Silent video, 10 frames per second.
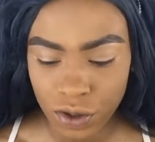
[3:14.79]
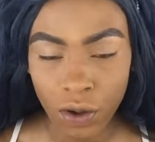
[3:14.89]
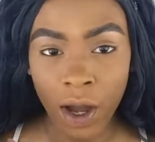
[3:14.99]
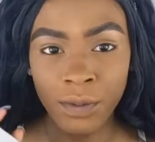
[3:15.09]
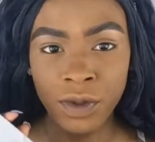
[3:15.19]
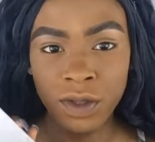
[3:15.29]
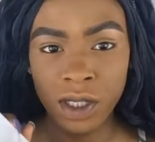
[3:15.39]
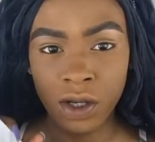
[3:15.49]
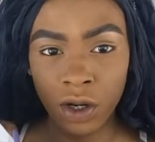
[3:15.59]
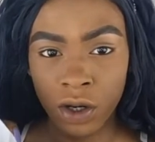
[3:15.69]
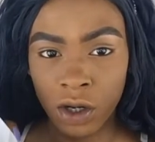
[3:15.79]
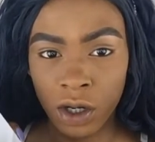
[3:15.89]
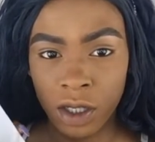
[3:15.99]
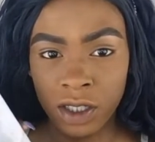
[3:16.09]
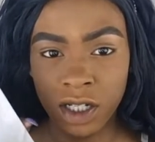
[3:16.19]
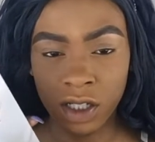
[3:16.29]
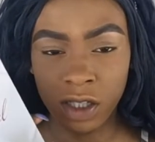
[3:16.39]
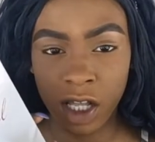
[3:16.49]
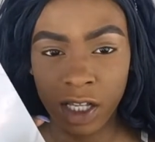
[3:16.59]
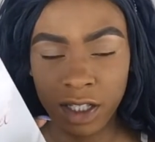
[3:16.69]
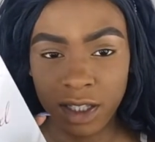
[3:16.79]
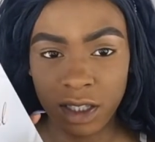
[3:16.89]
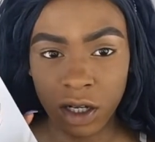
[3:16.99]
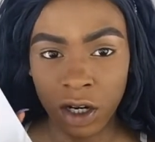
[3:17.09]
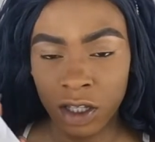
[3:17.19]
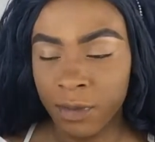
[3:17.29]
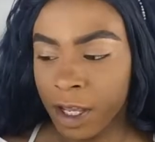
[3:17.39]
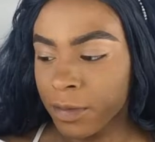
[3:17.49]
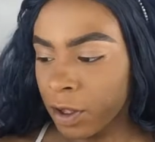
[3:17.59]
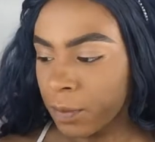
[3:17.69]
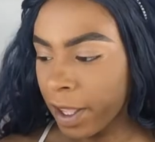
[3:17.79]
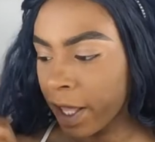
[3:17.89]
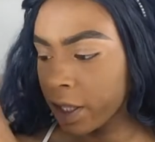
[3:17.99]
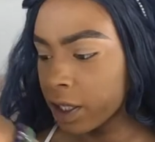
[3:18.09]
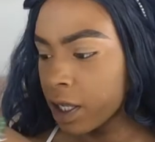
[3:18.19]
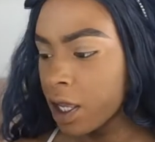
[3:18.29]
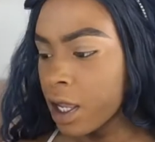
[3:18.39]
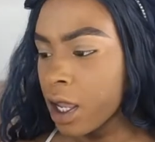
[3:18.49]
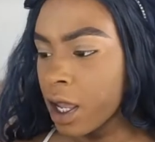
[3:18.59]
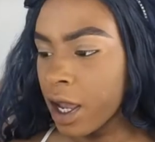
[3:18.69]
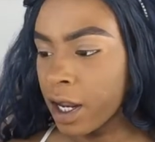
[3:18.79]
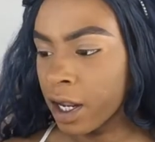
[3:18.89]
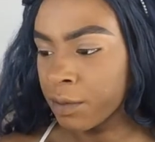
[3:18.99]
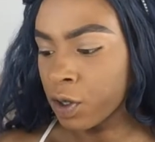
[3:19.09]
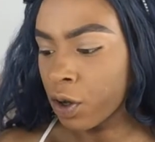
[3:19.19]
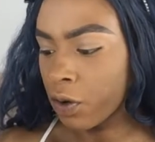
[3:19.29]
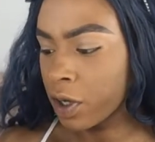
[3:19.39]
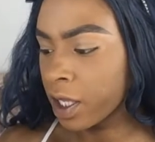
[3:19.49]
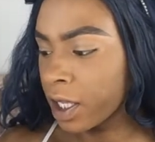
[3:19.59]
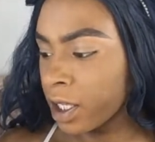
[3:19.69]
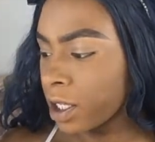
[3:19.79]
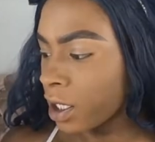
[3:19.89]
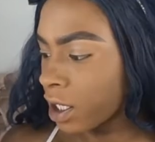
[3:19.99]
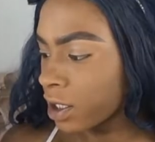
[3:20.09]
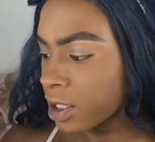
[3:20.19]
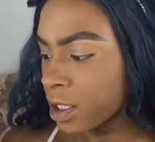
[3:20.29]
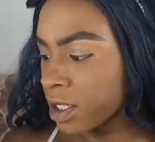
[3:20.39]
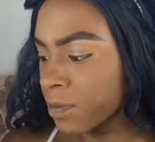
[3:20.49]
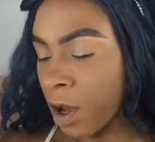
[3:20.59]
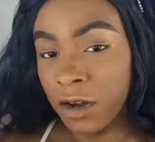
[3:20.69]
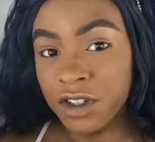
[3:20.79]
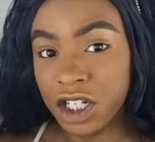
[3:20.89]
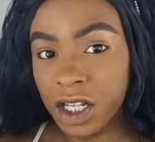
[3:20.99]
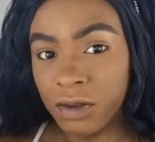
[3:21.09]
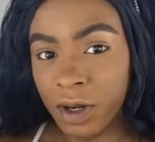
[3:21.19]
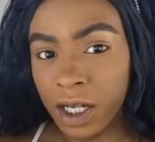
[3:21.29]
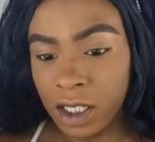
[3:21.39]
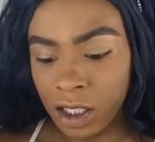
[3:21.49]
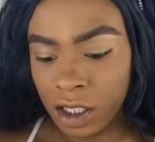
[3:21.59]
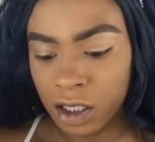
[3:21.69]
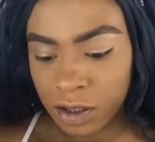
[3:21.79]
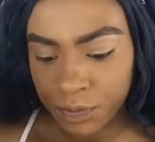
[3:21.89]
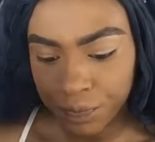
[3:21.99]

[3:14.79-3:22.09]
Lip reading: So I'm using her Deluxe Carli Bybel palette, and I'm going in to this mauve shade right here.